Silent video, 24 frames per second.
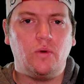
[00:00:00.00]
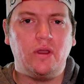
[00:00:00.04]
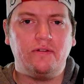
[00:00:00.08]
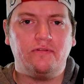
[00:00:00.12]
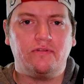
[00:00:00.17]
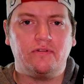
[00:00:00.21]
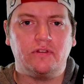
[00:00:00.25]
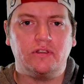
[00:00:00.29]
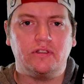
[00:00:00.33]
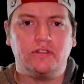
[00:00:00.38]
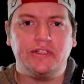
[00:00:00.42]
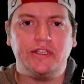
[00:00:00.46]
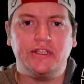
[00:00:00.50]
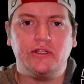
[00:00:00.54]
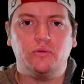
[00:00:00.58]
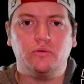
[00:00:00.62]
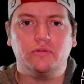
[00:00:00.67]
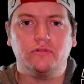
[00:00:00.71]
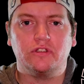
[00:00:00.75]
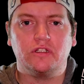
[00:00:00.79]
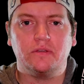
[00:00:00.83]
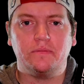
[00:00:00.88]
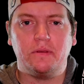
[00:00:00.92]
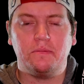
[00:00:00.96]
for the
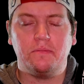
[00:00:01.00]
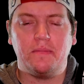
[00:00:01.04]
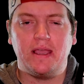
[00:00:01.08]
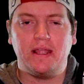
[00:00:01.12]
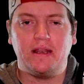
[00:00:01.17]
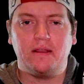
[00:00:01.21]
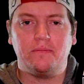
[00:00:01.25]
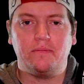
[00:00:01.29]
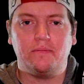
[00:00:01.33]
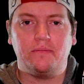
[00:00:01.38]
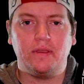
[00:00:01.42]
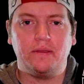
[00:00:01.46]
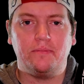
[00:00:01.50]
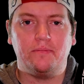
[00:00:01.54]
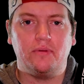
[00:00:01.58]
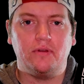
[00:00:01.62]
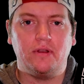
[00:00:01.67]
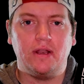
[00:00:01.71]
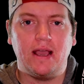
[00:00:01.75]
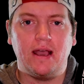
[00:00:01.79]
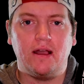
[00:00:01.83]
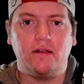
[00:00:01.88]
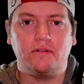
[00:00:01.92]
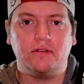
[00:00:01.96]
sequels to be made and be
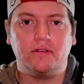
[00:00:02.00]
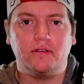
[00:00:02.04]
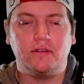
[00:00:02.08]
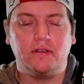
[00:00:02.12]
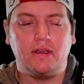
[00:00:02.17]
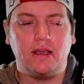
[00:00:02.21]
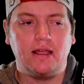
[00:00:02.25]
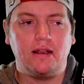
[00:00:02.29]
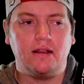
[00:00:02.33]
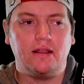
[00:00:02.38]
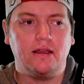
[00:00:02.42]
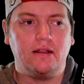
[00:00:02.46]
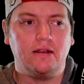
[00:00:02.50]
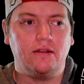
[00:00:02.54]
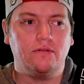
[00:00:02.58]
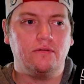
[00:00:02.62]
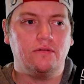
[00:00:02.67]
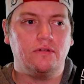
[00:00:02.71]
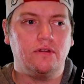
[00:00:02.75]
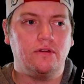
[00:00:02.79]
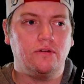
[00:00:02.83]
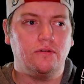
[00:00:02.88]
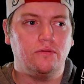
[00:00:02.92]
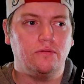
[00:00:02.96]
put out. I don't
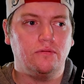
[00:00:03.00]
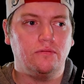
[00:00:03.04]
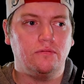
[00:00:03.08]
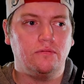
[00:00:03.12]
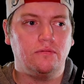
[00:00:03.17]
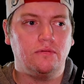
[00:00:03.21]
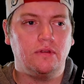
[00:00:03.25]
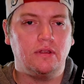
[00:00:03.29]
know.